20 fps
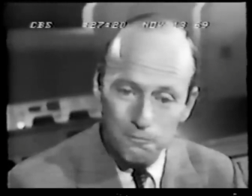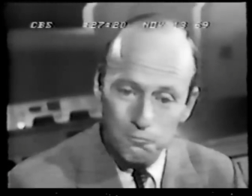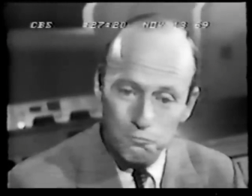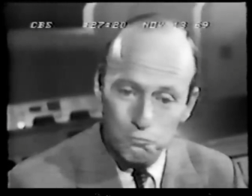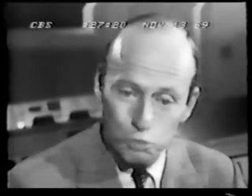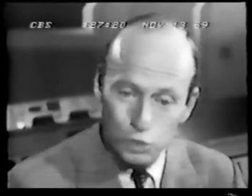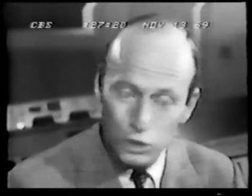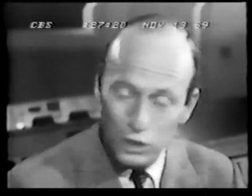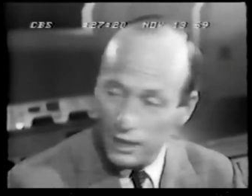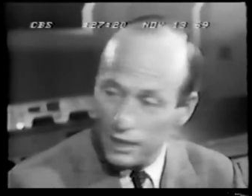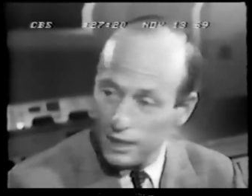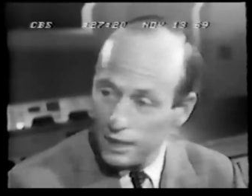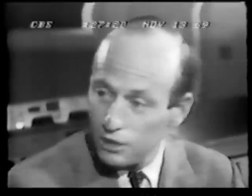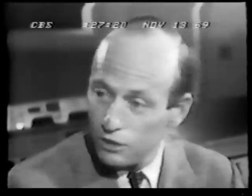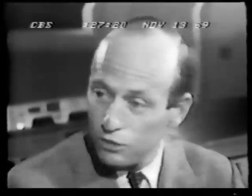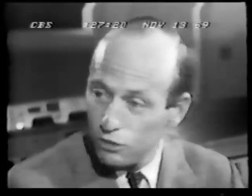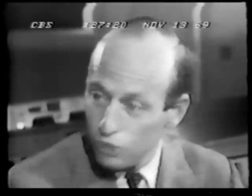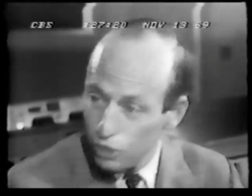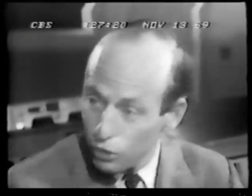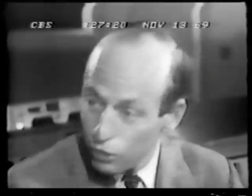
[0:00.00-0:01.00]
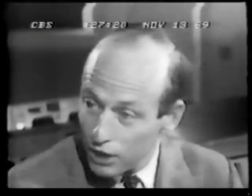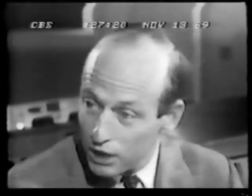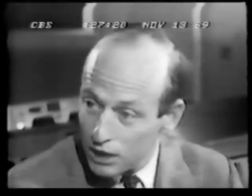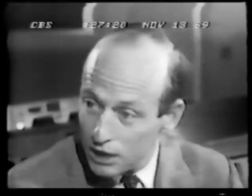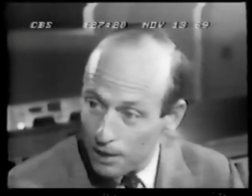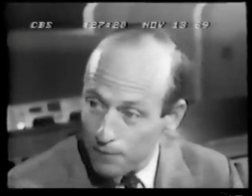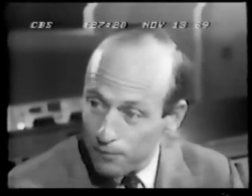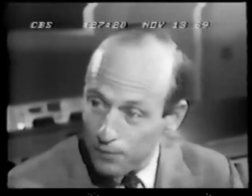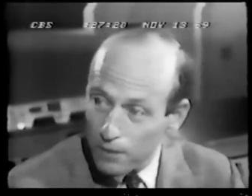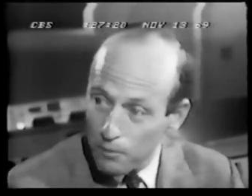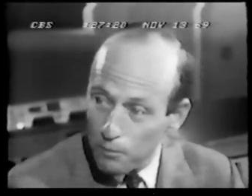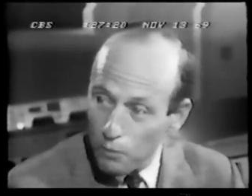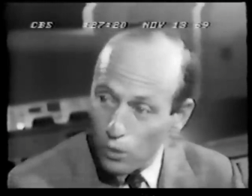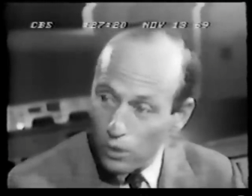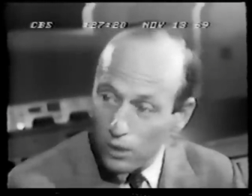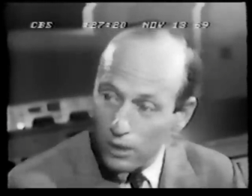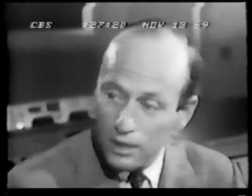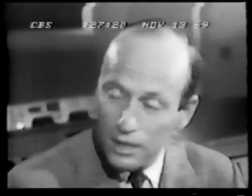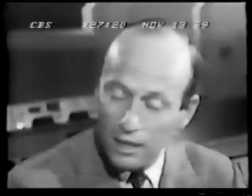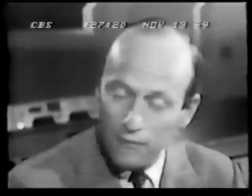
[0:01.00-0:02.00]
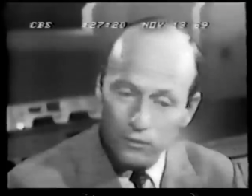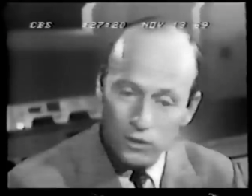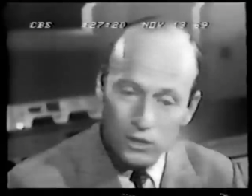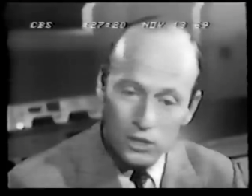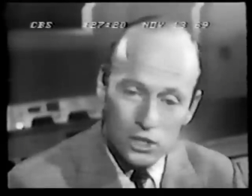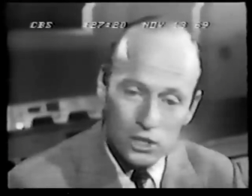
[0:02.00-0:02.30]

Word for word: really is doing something more and different,